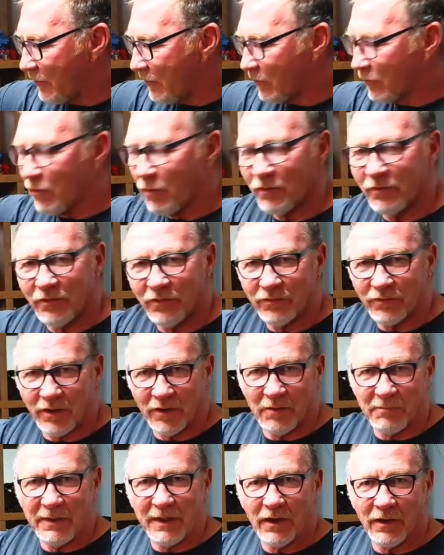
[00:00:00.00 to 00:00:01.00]
And of course, it's going
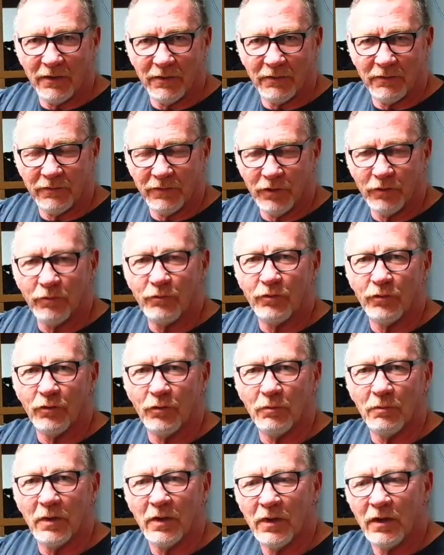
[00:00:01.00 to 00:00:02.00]
to be on
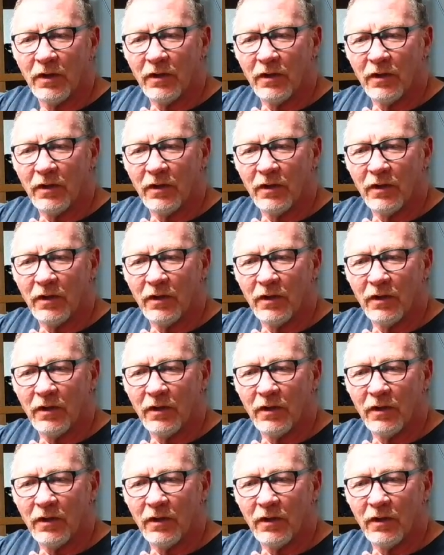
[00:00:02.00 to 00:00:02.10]
YouTube,